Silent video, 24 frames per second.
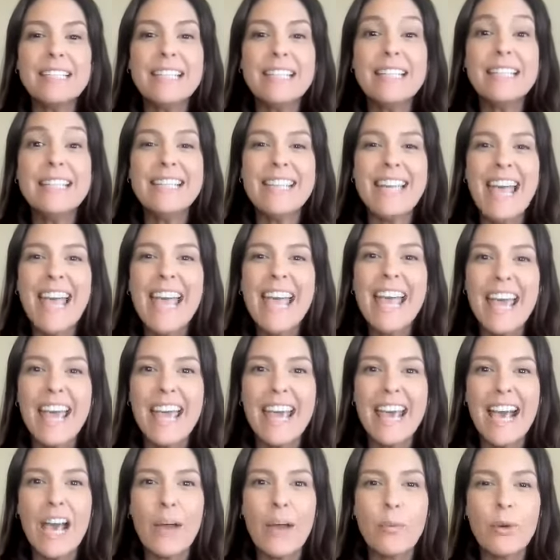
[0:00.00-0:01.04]

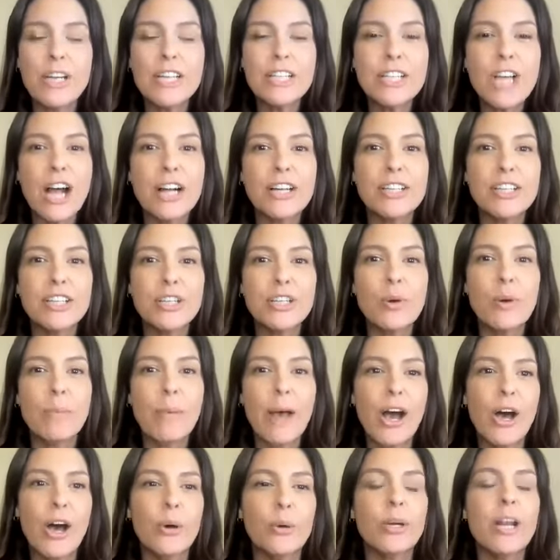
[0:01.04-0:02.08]
Today, I want to talk to you
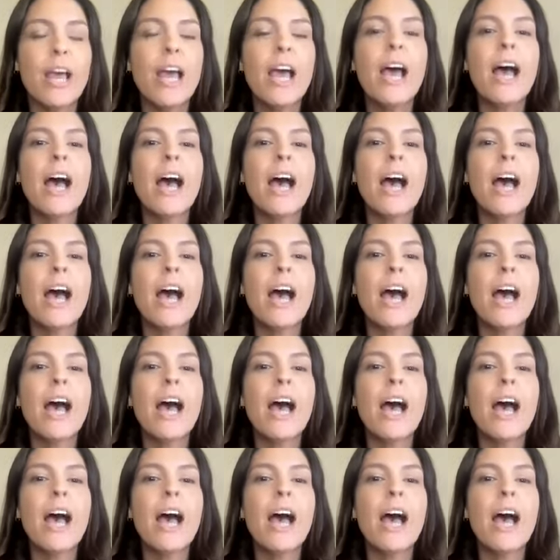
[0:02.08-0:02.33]
about